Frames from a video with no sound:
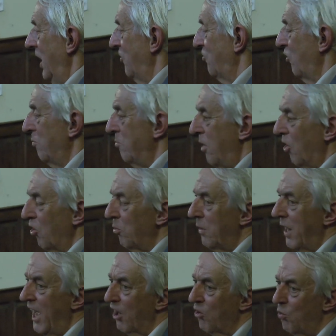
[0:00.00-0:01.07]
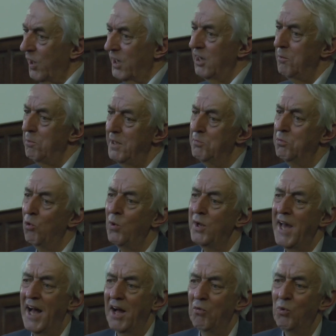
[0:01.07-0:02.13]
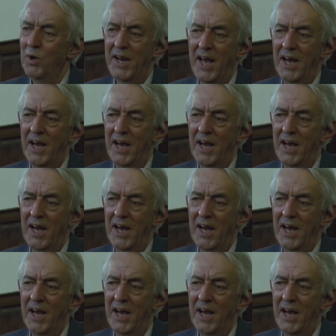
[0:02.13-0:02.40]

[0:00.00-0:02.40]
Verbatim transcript: it's remarkable how quickly people will